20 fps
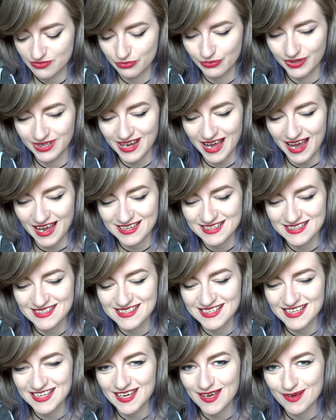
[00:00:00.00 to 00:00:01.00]
what I
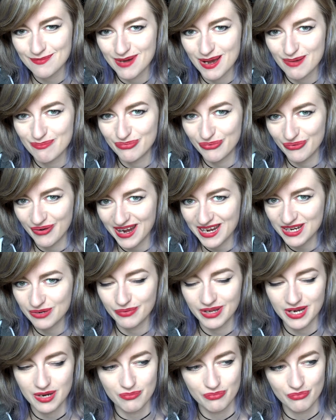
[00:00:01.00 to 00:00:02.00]
see in my brain
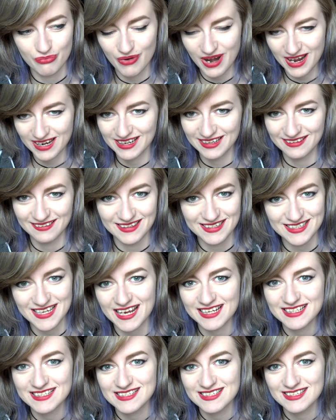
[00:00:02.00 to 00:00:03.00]
when I'm writing the
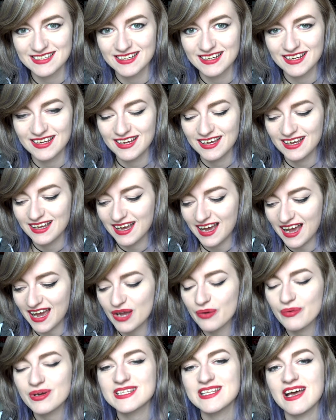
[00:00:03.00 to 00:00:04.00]
text.
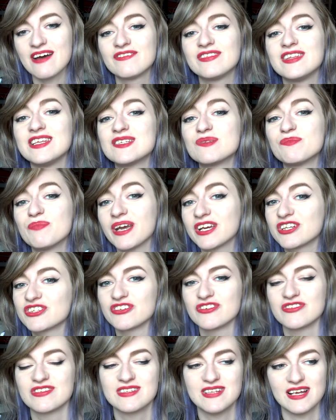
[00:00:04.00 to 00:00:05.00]
I always have these
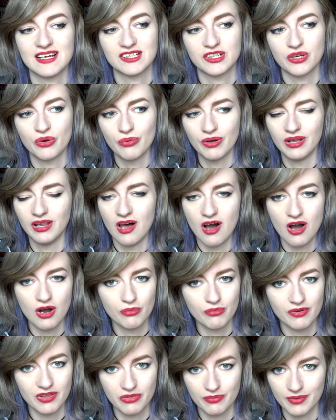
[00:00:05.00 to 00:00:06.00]
pictures that go
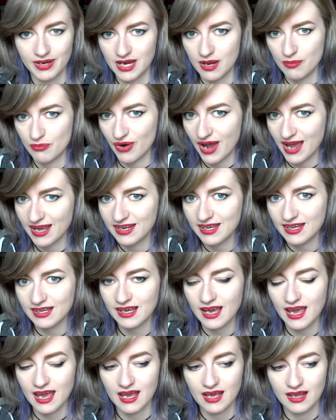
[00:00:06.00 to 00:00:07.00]
along with what I'm
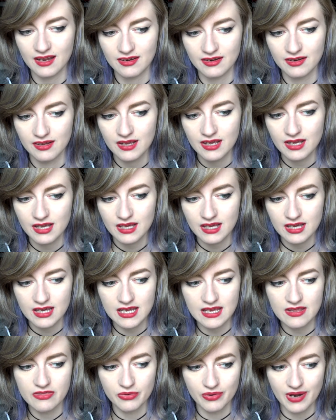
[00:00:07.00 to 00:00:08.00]
writing and
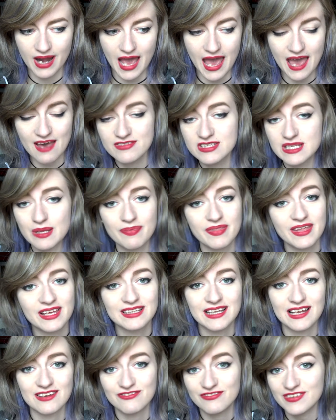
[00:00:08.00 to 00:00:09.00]
either I have
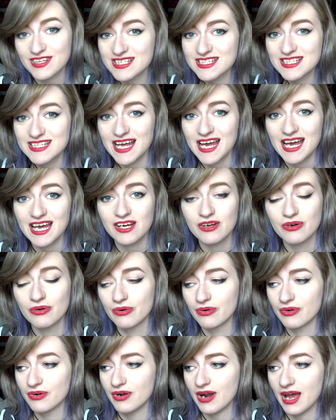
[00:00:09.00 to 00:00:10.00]
something that fits that
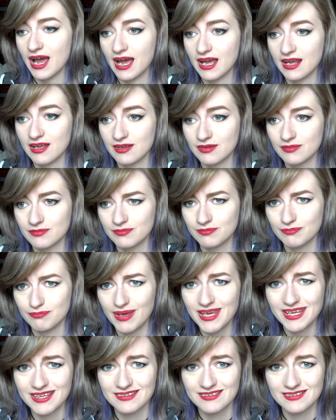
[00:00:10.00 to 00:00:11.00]
or I
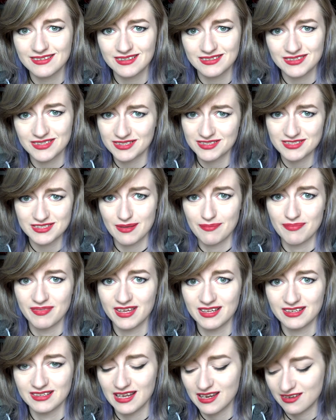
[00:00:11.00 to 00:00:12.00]
make
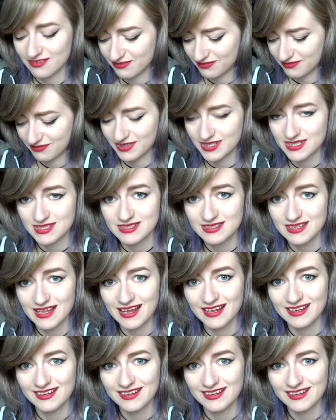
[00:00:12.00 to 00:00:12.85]
something that fits that.